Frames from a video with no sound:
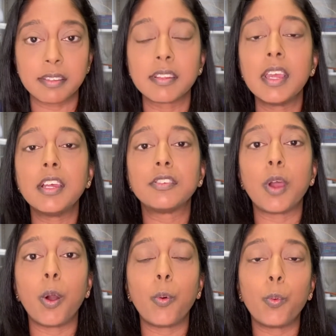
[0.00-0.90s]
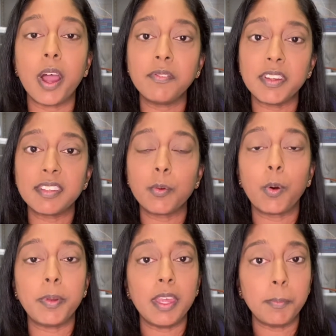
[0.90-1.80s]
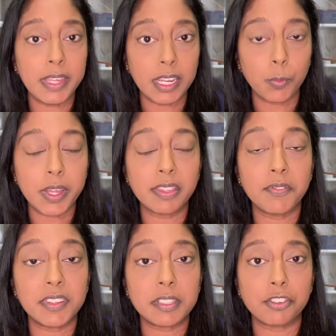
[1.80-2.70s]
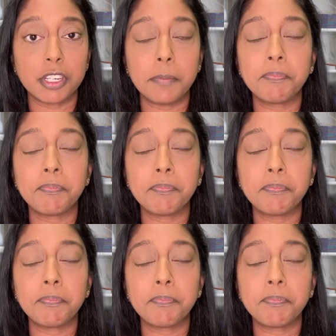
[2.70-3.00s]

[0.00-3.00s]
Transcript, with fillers: So one visit will be meeting with the physician.